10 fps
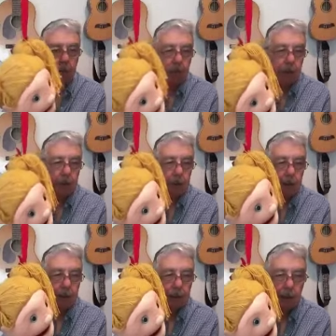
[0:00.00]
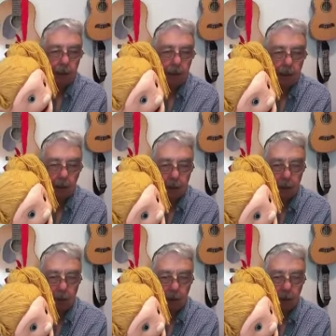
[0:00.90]
The Father, the Son, and the
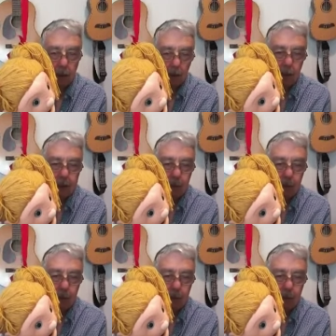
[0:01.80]
Holy